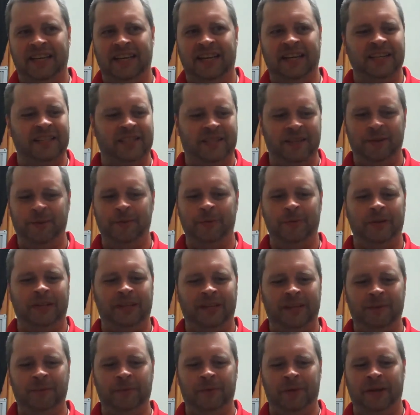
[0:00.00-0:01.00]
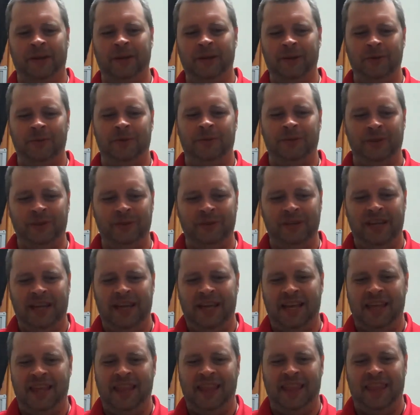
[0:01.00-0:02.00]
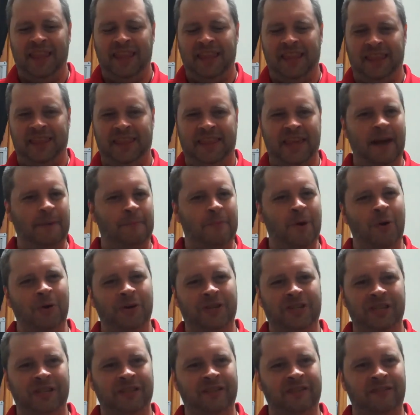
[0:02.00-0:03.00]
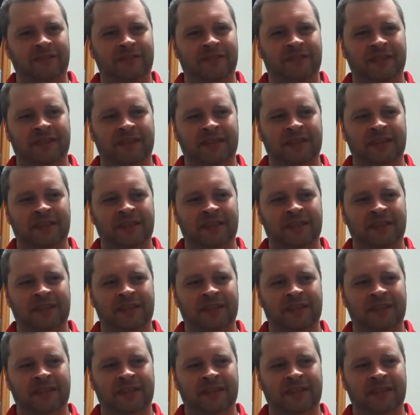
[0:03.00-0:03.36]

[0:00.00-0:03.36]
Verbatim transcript: Because do you really want to go through that motion of